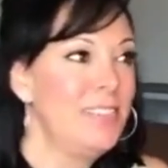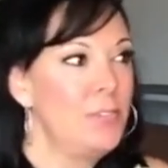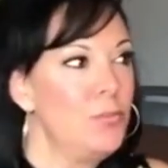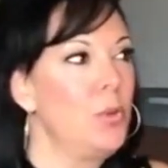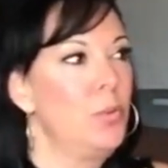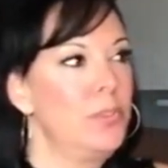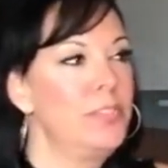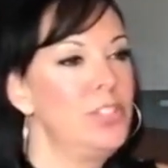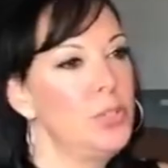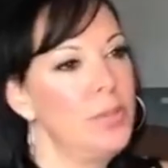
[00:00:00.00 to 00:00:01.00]
did live in Fort
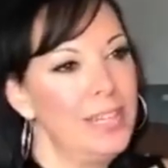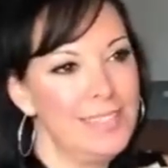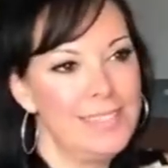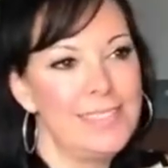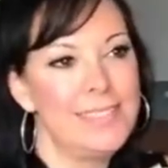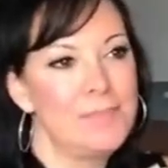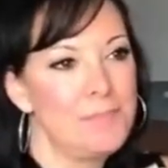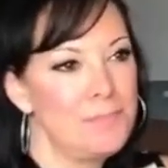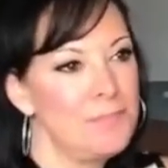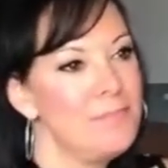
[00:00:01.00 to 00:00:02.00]
Worth for two years.